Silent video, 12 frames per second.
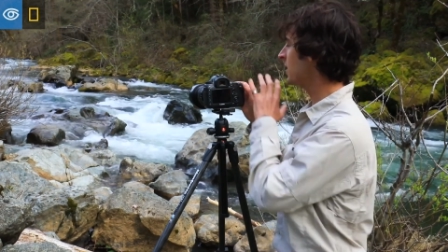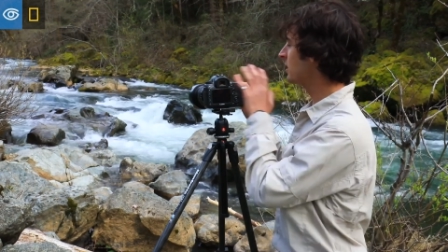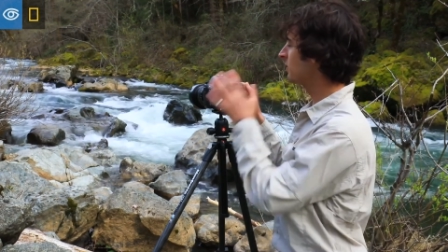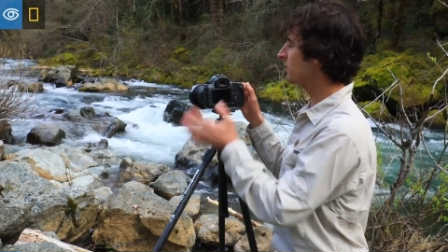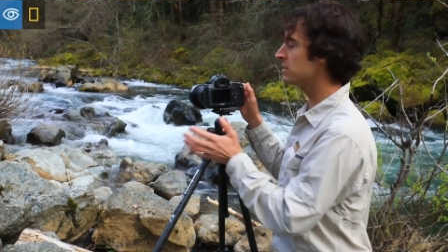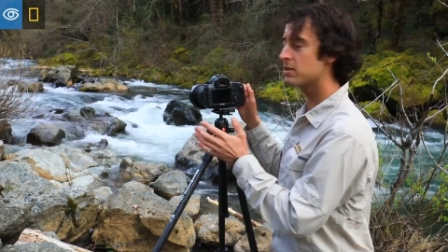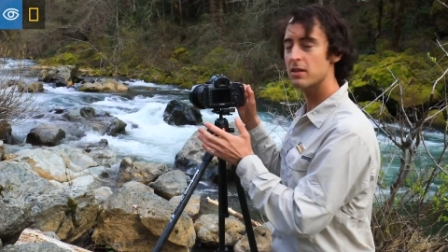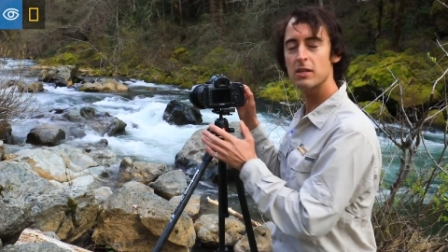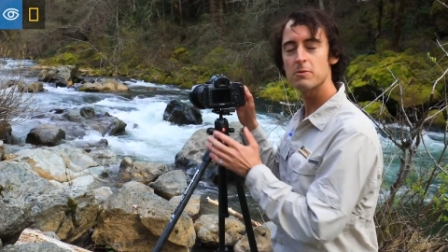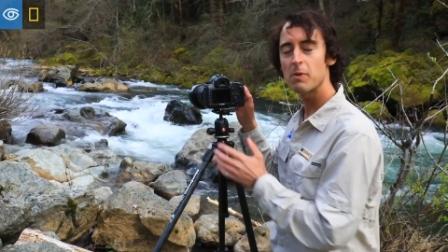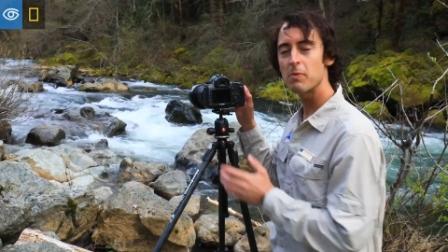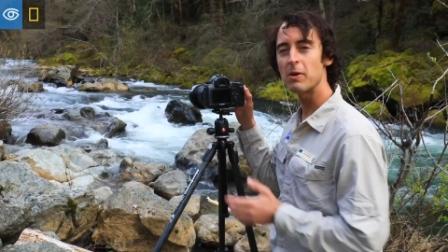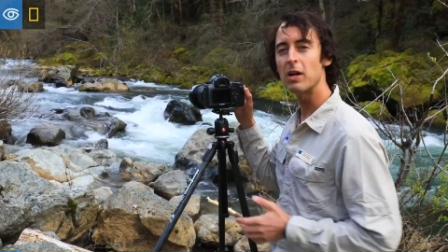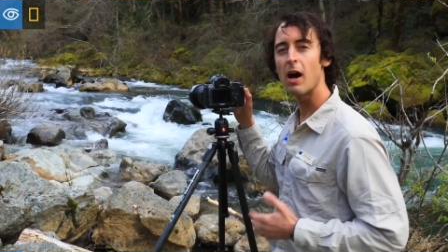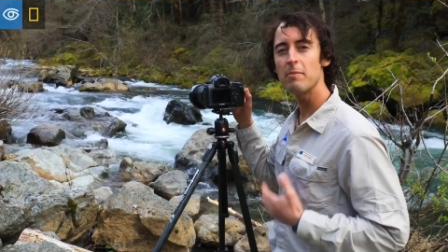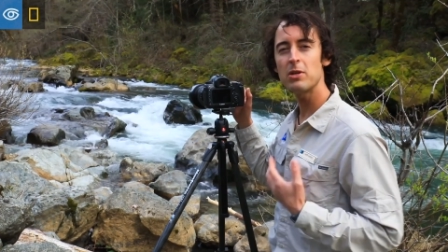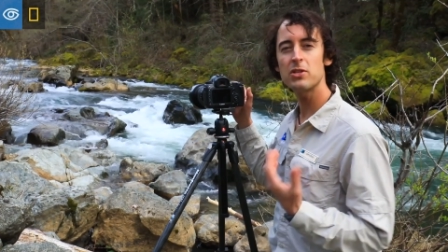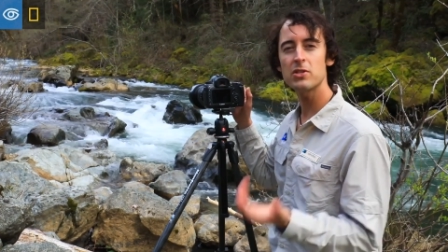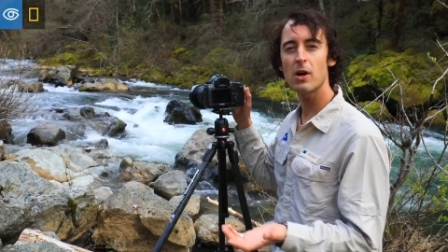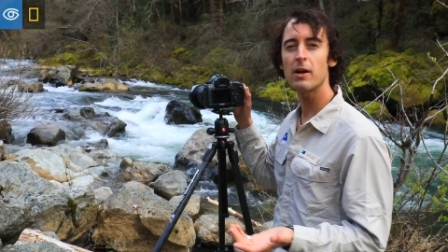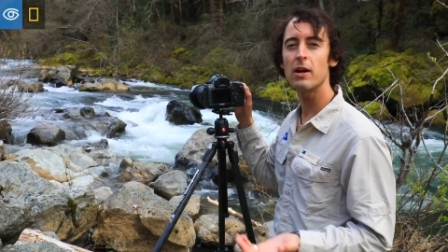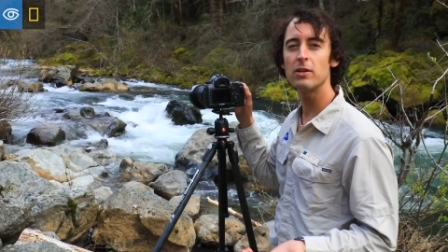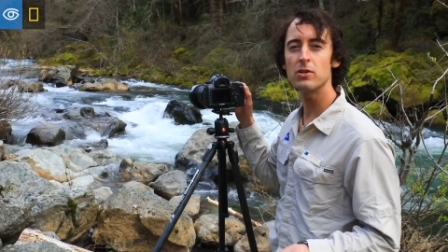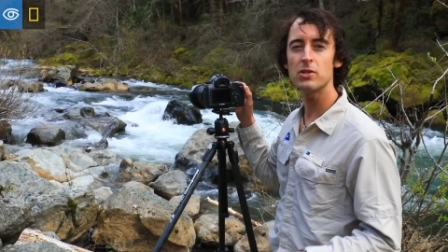sake of this experiment, I'm going to
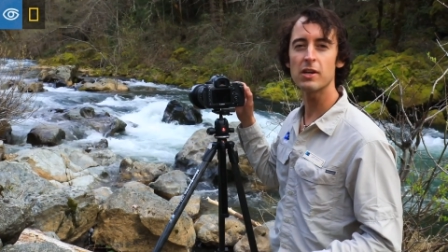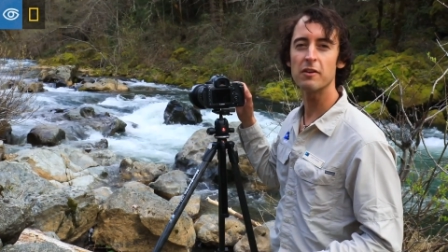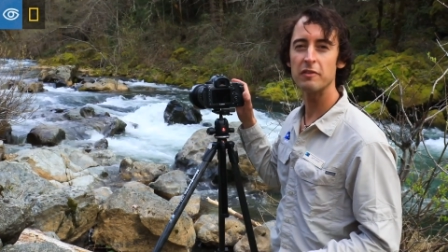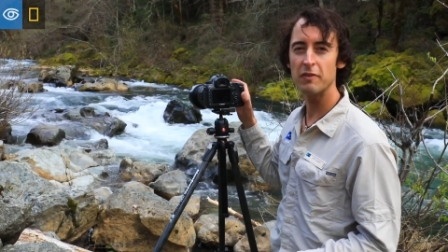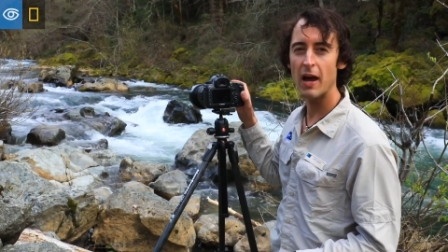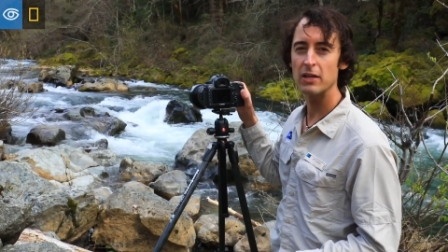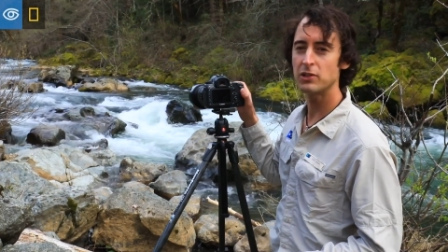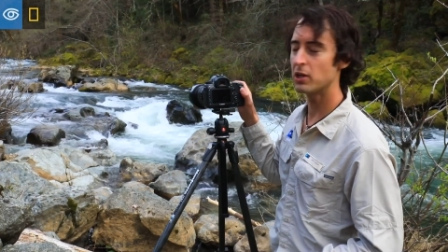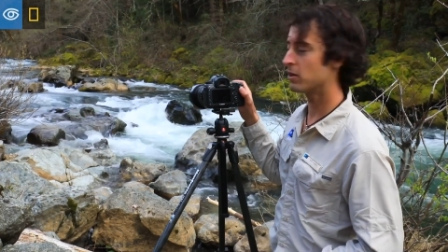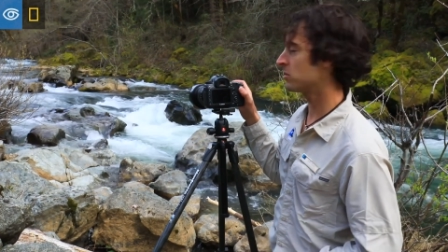start out using a fast